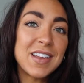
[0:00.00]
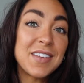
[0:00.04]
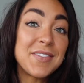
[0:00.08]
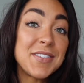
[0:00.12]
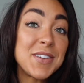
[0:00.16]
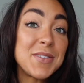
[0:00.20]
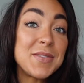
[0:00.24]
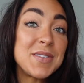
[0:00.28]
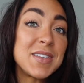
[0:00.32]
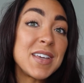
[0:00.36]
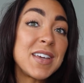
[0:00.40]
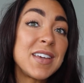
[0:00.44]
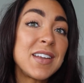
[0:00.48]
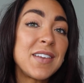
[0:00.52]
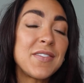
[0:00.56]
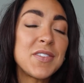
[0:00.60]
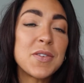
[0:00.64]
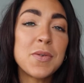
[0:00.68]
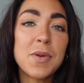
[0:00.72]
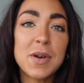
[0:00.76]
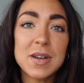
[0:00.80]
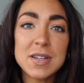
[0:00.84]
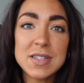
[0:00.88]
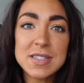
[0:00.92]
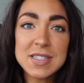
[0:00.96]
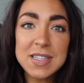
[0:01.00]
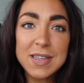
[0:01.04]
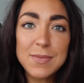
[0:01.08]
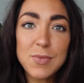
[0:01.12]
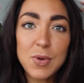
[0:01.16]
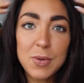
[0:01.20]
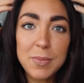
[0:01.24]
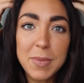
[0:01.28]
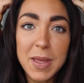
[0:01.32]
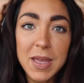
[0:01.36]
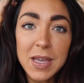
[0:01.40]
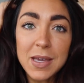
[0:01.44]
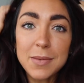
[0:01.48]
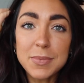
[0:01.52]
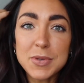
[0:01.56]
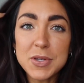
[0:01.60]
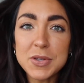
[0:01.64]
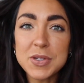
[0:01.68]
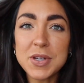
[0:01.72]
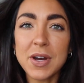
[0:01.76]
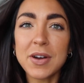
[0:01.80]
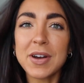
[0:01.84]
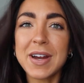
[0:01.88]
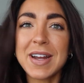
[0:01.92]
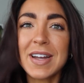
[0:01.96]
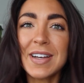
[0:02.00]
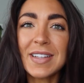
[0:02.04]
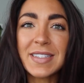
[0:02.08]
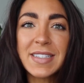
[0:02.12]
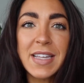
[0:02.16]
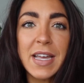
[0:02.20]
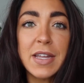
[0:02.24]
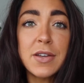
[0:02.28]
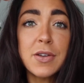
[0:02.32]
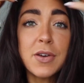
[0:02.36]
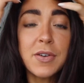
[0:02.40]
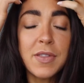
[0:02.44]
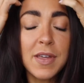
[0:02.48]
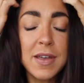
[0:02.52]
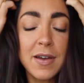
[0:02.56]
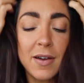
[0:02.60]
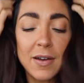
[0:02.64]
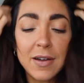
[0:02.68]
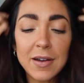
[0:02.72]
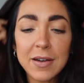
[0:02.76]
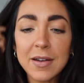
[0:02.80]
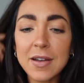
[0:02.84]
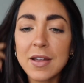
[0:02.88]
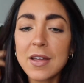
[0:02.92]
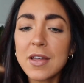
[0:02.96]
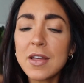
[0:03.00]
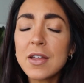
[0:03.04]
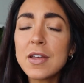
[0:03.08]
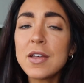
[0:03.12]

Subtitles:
If you did, if you want to see more makeup tutorials, I know they are